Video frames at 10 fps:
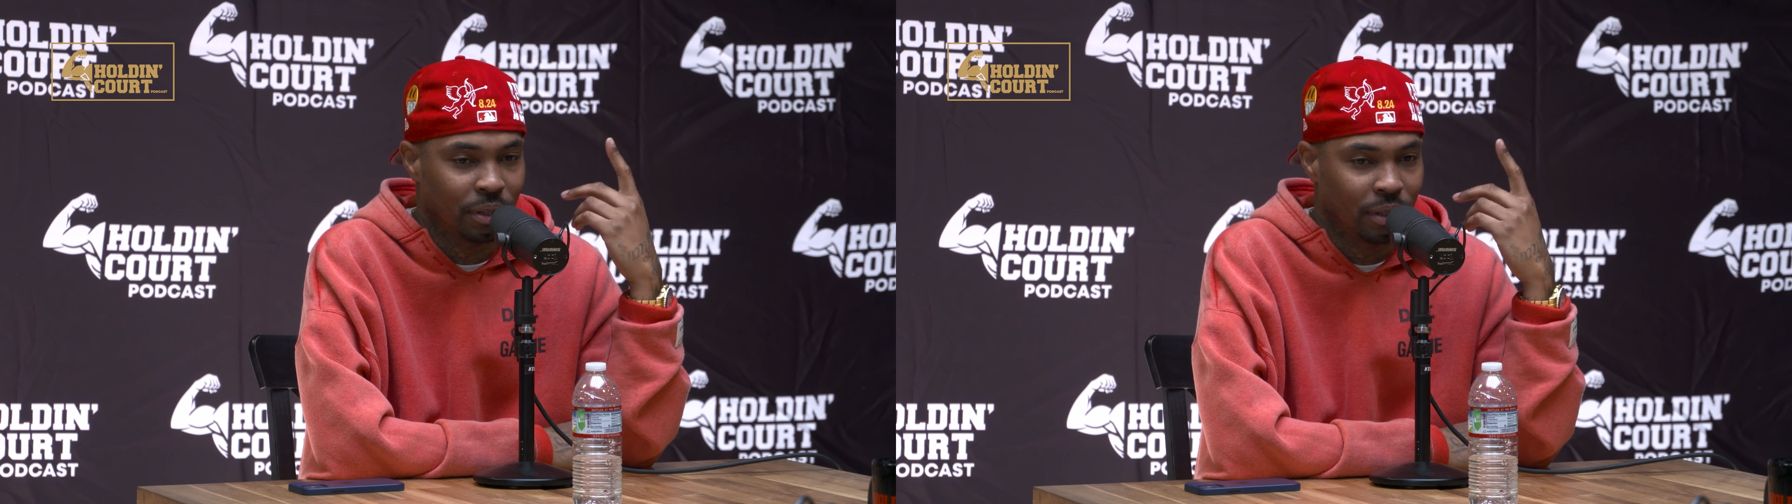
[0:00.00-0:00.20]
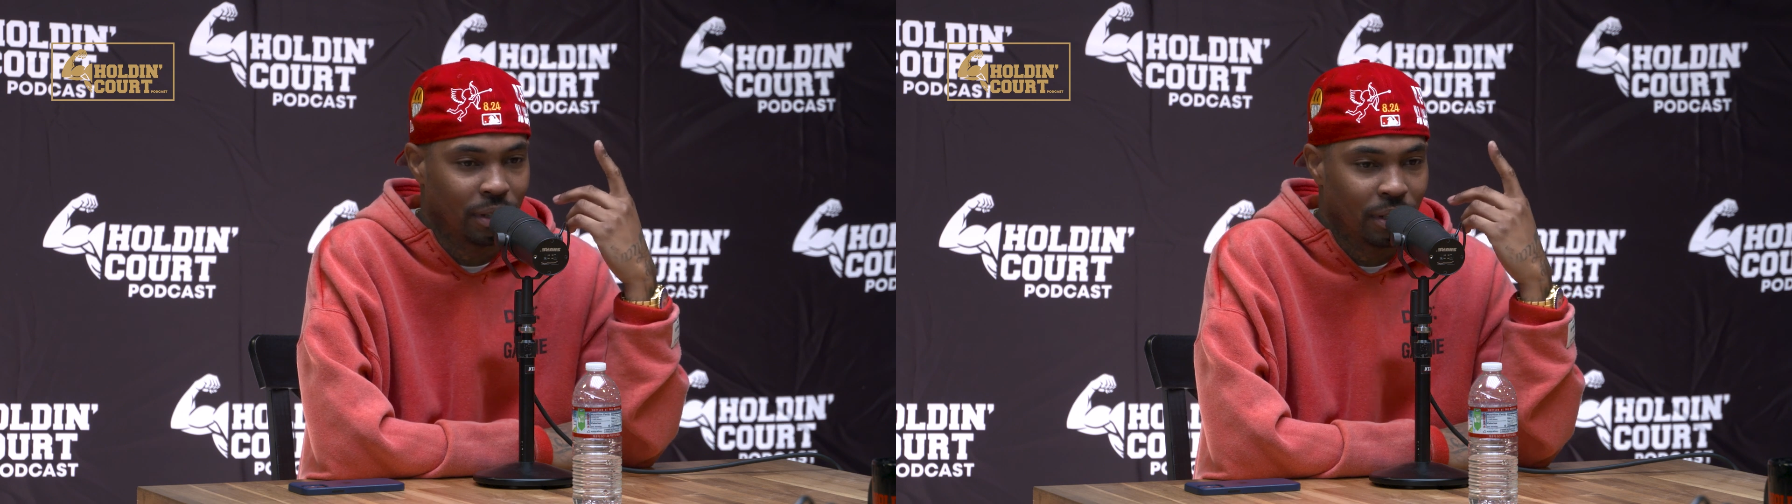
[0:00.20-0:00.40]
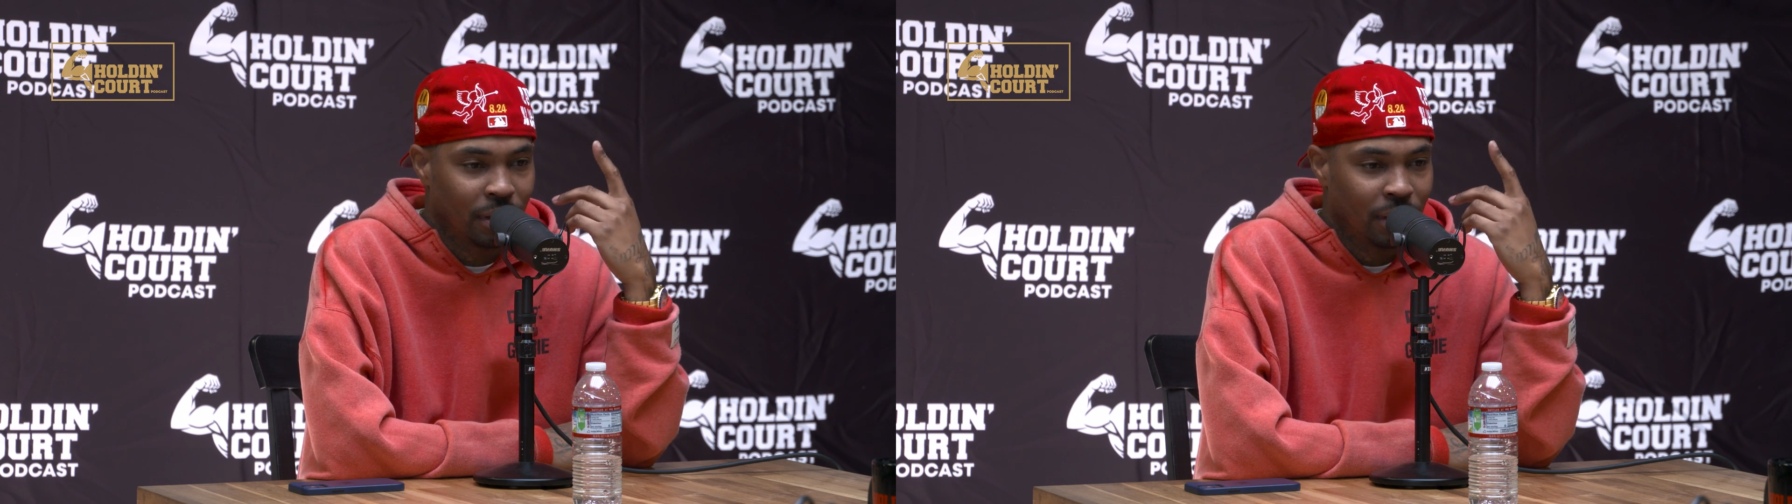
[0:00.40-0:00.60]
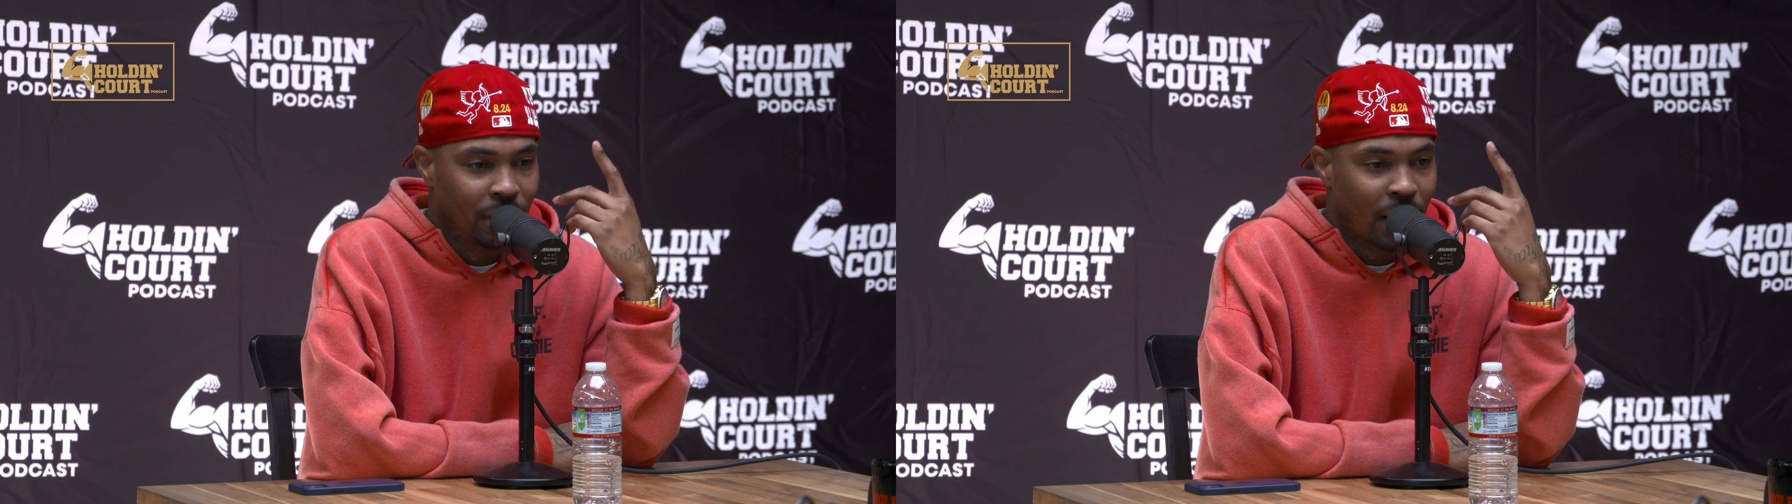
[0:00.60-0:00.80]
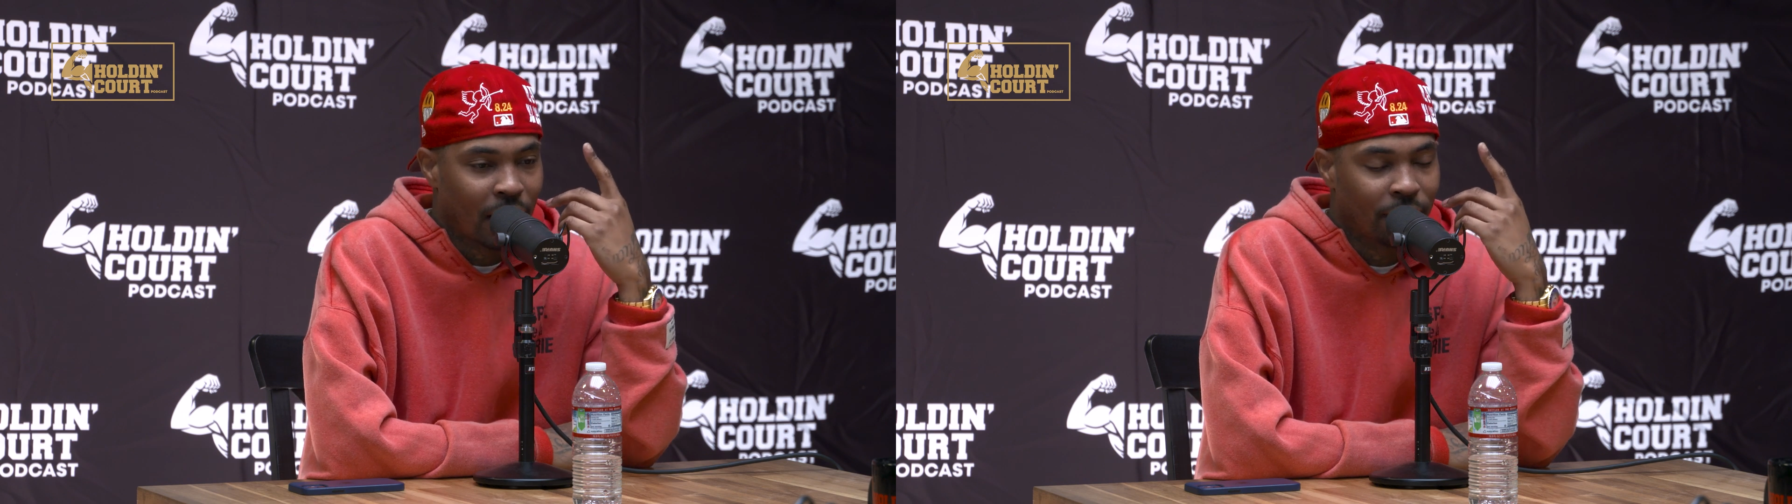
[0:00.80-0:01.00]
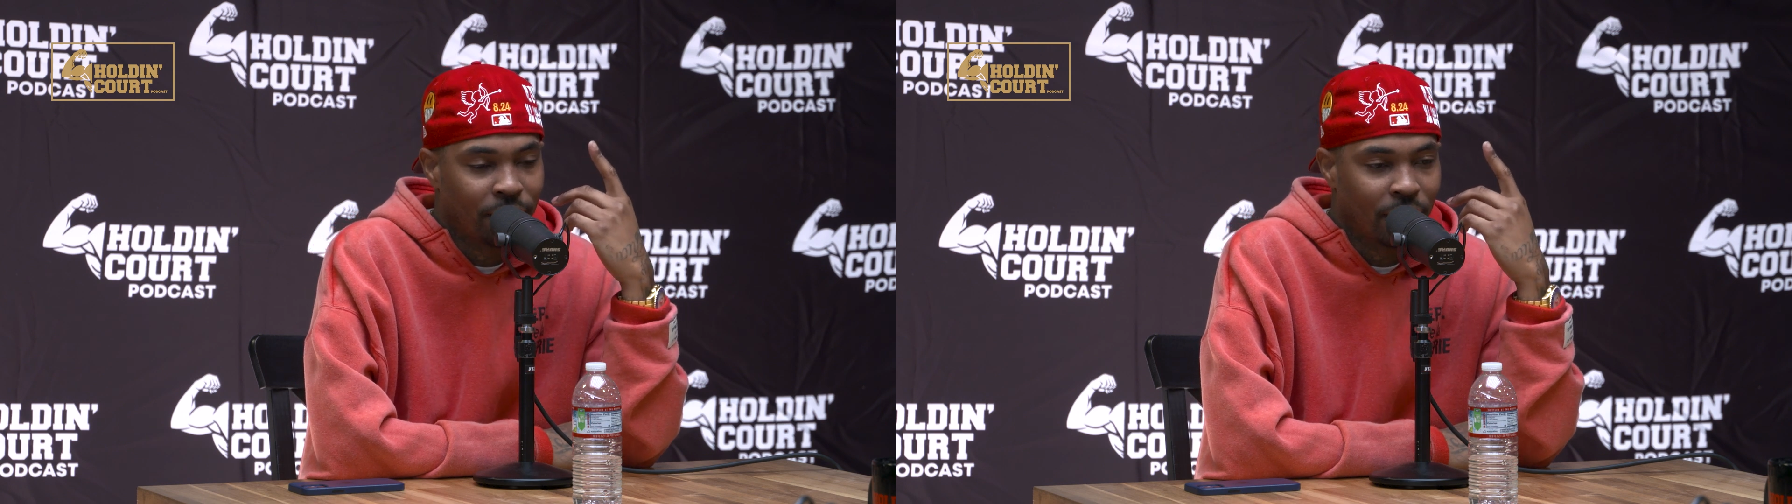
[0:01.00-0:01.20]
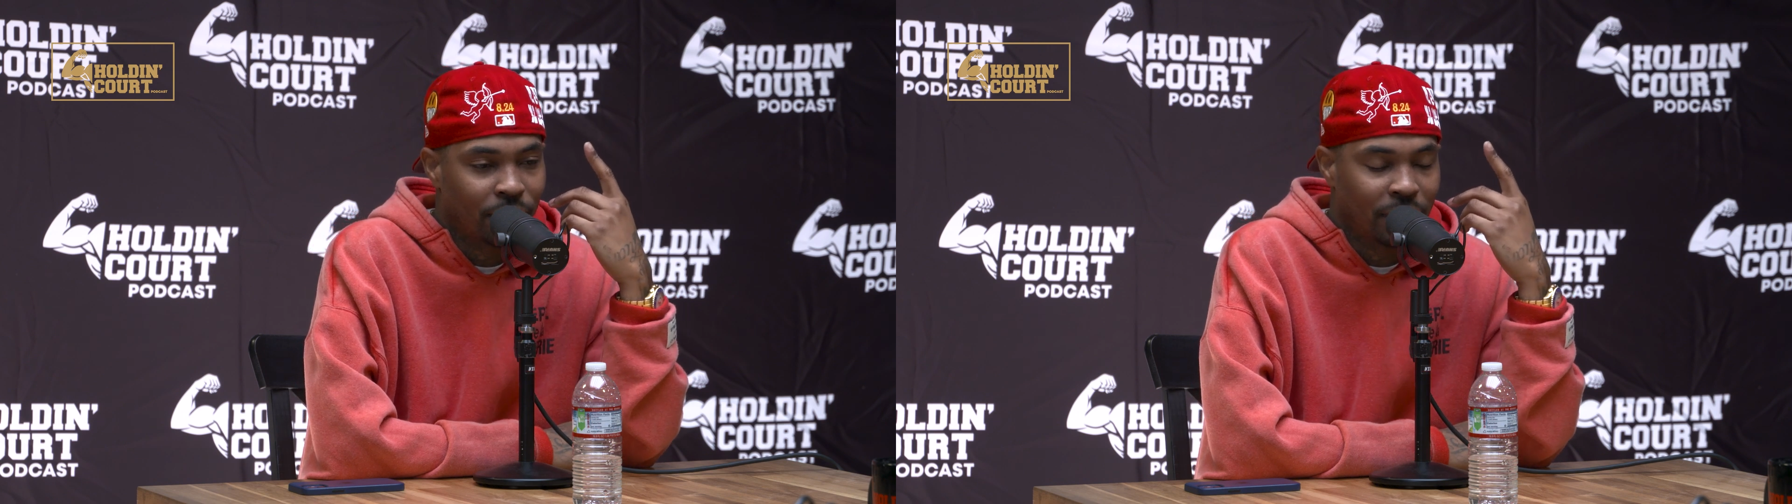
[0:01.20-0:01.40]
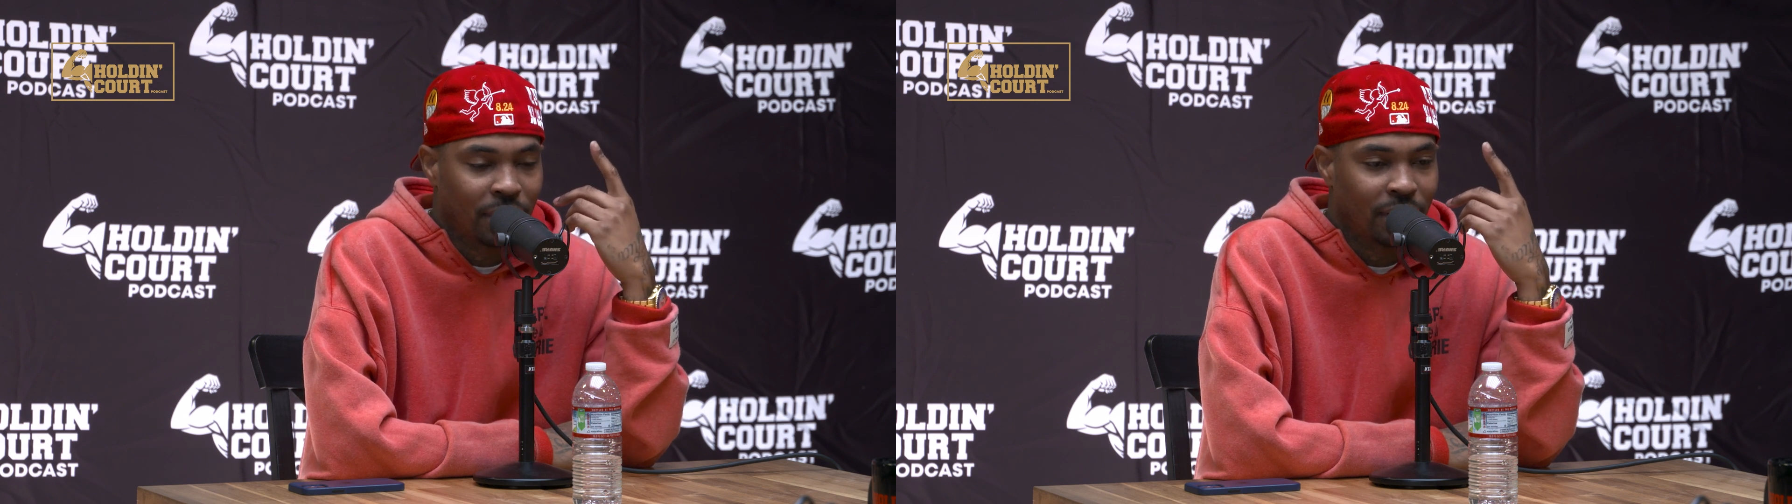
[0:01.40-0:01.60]
it. I can fuck
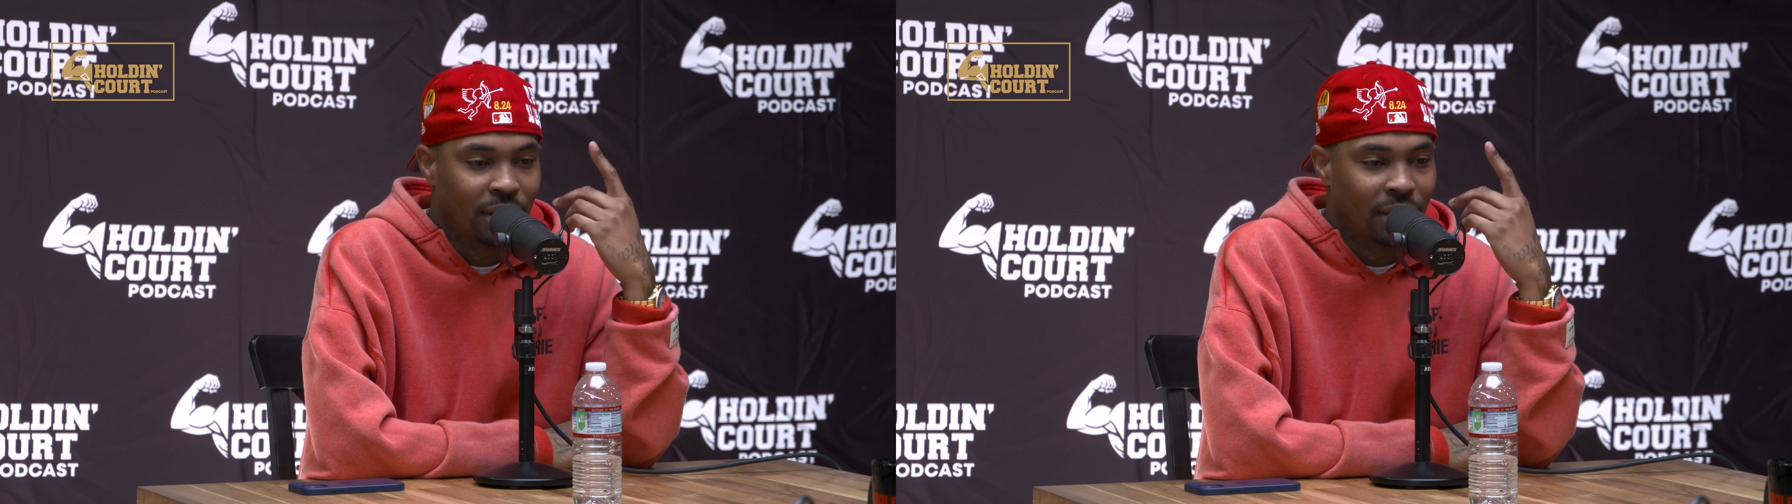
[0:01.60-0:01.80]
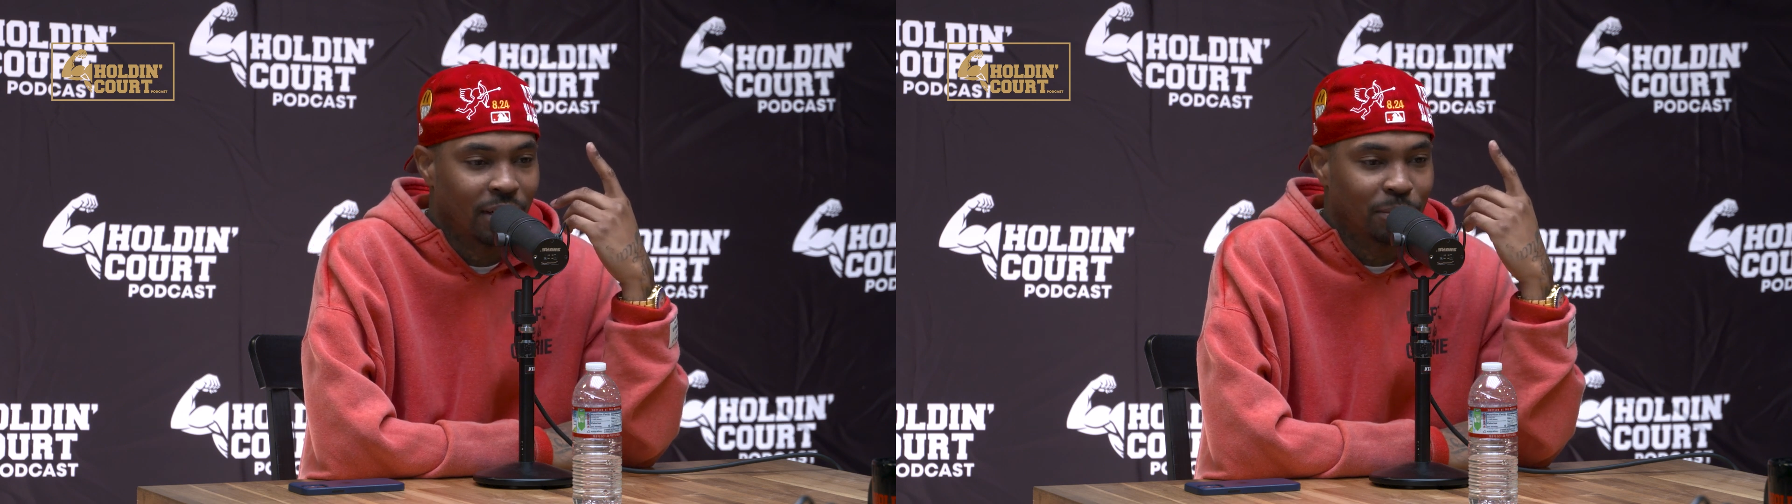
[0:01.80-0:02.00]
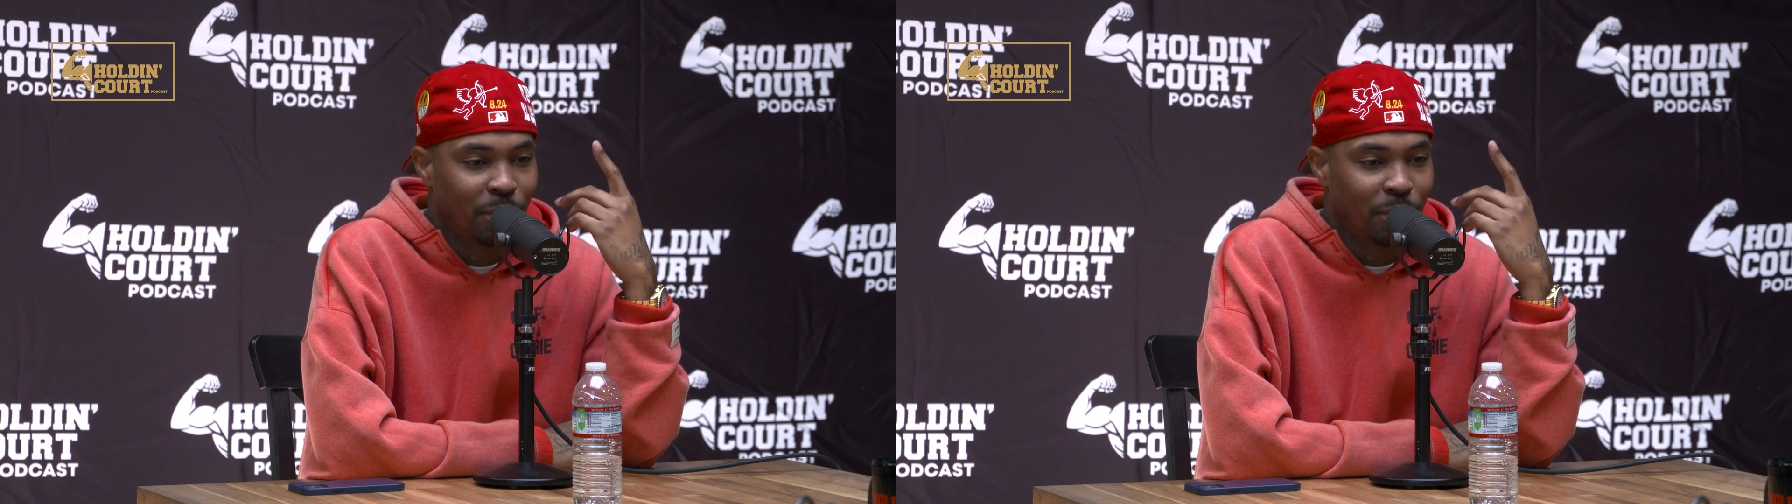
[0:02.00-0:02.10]
with anything else.